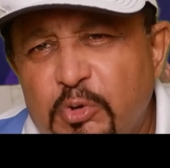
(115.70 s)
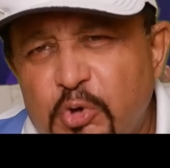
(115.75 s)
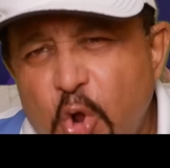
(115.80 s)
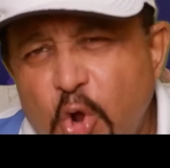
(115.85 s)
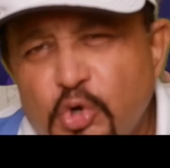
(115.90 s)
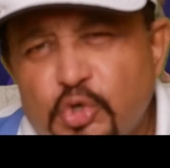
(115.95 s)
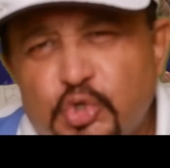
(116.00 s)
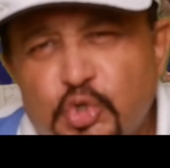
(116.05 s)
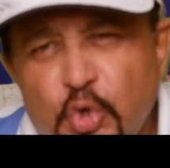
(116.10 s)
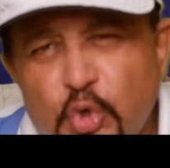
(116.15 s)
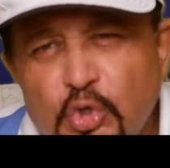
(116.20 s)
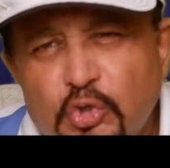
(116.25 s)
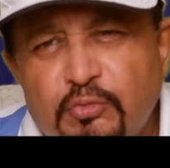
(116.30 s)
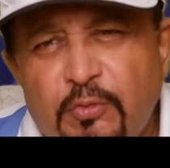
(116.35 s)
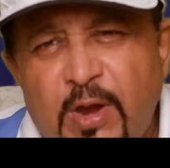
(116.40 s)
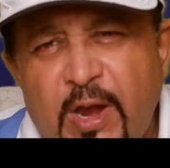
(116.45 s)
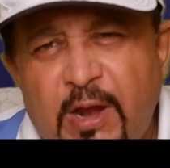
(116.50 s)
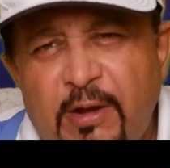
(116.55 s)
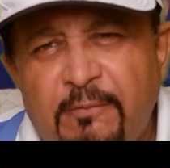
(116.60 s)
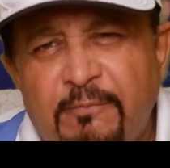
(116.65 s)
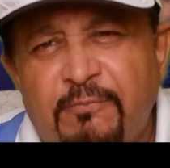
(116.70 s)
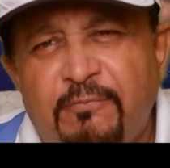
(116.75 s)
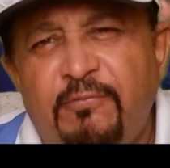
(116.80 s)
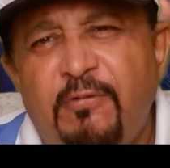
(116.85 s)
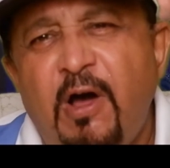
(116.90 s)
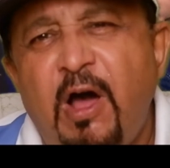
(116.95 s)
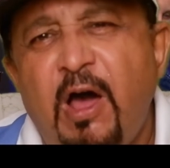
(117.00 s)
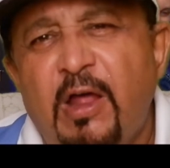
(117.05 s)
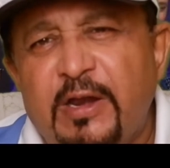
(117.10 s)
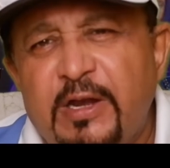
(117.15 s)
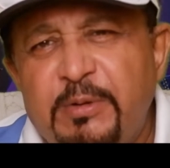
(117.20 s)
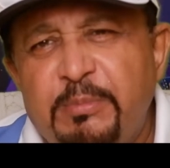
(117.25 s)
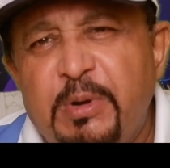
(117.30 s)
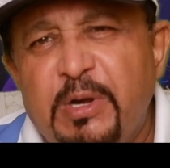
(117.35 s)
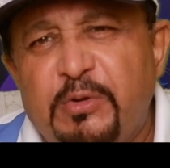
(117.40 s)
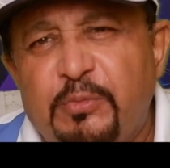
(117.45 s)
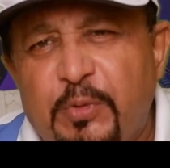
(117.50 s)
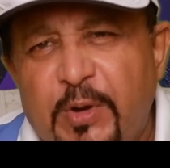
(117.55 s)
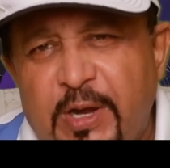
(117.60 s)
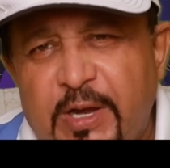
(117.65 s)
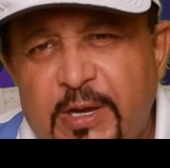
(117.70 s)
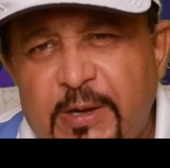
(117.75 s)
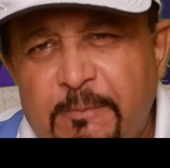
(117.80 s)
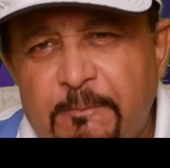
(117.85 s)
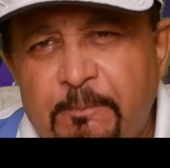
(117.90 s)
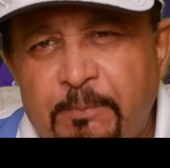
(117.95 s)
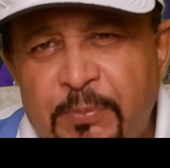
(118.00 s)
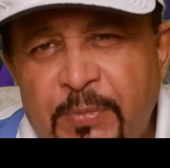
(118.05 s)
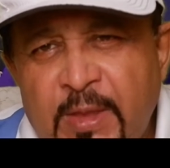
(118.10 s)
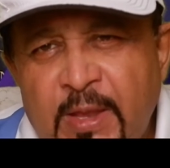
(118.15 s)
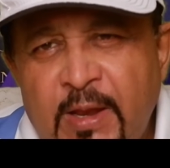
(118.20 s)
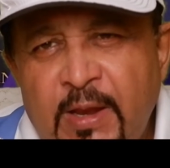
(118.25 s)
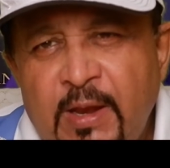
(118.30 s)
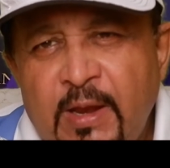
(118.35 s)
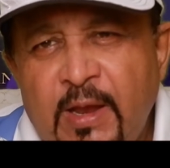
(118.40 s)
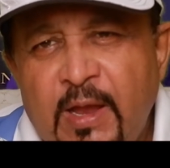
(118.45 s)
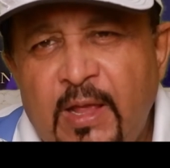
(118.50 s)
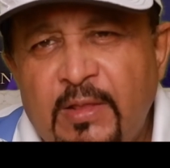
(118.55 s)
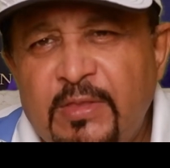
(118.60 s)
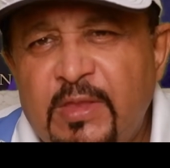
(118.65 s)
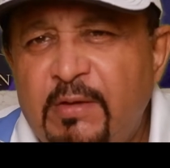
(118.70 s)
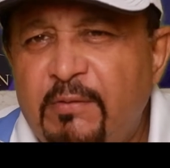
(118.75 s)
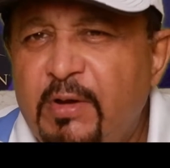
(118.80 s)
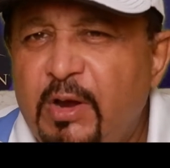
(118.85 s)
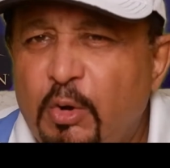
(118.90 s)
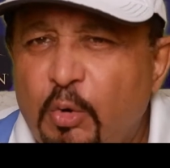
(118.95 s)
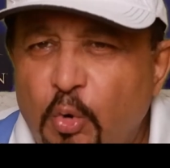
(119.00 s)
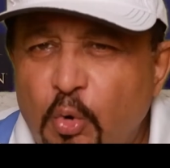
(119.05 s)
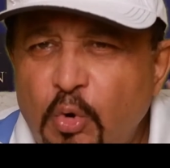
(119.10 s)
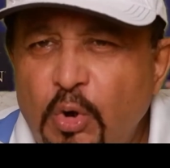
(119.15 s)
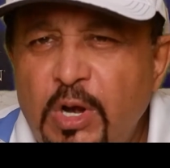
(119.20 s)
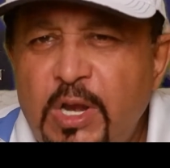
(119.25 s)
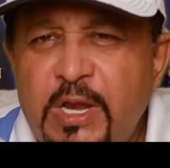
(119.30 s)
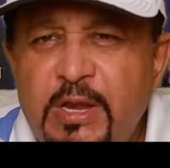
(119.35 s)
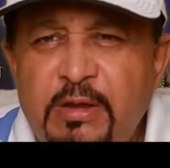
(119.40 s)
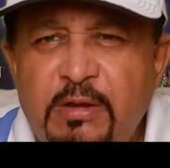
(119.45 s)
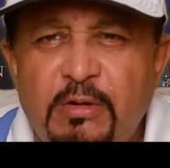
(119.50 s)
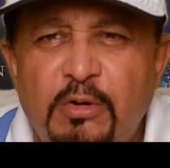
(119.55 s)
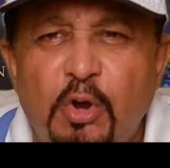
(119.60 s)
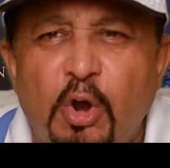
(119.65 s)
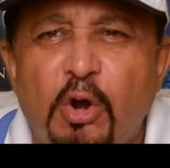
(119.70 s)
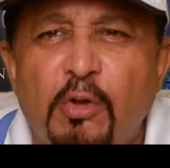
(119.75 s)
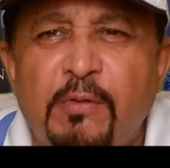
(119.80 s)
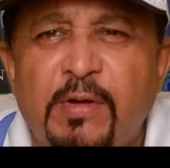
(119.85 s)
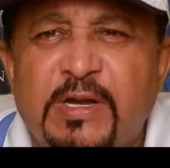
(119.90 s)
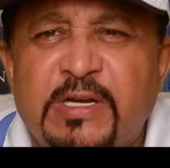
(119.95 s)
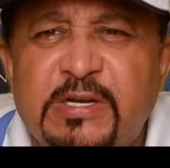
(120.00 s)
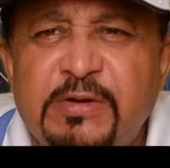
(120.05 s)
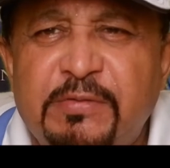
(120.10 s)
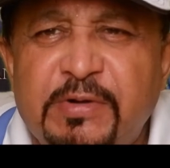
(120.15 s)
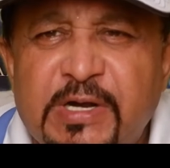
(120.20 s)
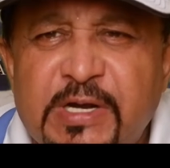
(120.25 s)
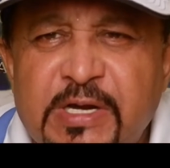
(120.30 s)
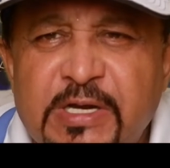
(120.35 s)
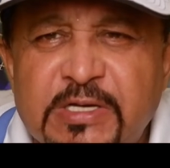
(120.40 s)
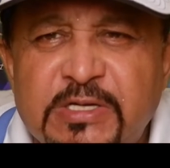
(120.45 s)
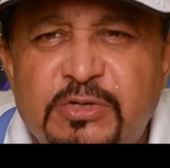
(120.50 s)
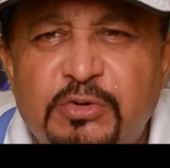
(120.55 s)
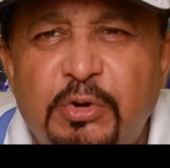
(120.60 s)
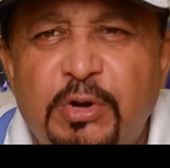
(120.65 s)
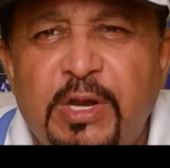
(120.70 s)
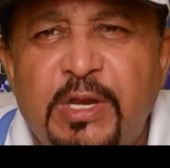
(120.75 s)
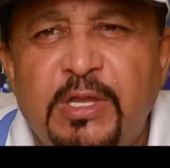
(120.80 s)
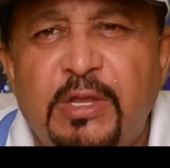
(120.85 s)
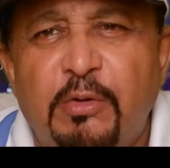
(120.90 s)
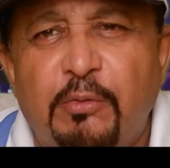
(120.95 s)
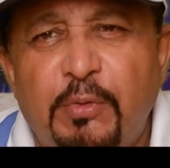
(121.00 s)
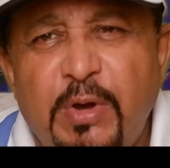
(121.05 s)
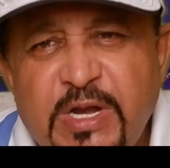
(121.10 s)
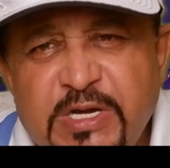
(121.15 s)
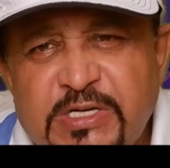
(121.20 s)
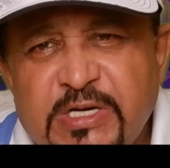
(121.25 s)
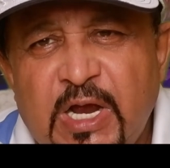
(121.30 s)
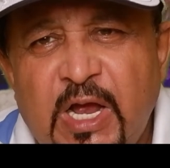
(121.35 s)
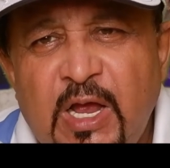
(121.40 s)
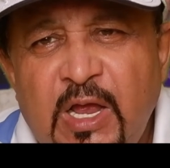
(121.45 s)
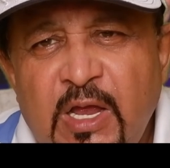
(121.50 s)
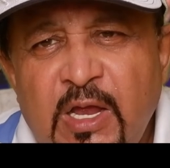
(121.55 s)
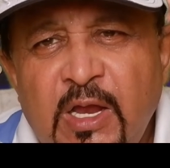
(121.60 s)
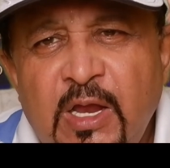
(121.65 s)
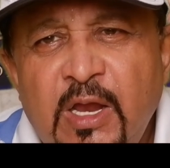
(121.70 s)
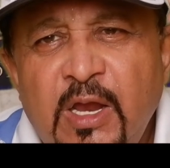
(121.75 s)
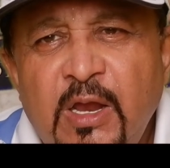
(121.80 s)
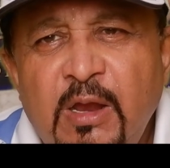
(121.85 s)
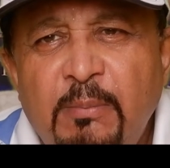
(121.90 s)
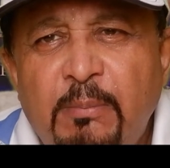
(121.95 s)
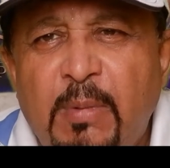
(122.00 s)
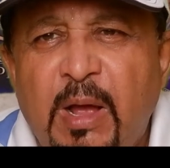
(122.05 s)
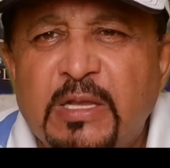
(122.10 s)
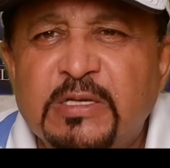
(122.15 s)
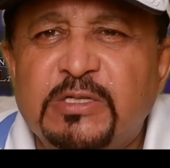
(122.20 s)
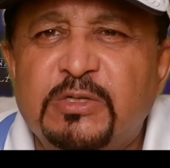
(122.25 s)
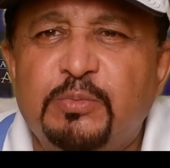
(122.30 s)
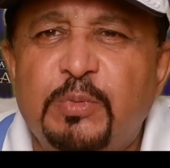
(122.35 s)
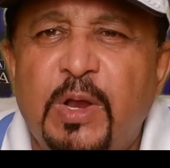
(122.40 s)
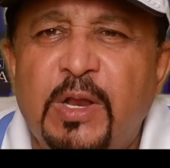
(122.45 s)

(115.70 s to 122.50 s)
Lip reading: dog shows were far in between. And there were only a lot of activities during the winter months